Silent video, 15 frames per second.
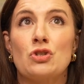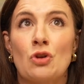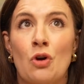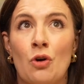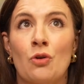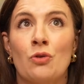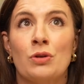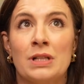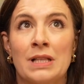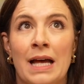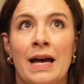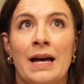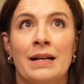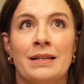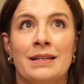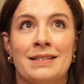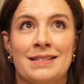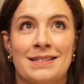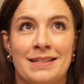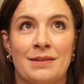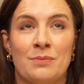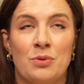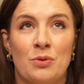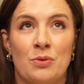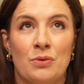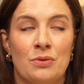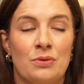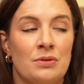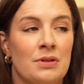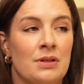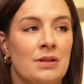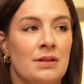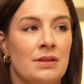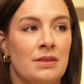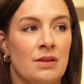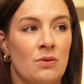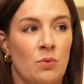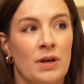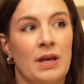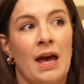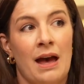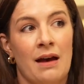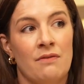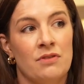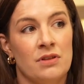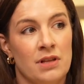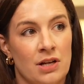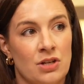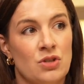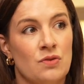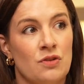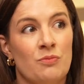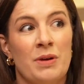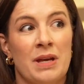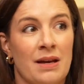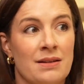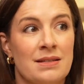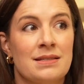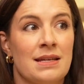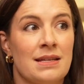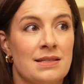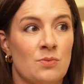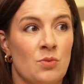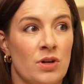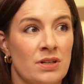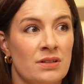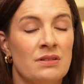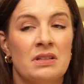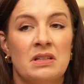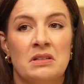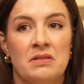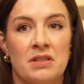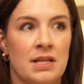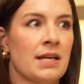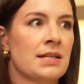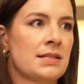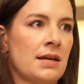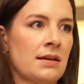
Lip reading: So glad in Singapore that we have the luxury of being able to see someone the next day.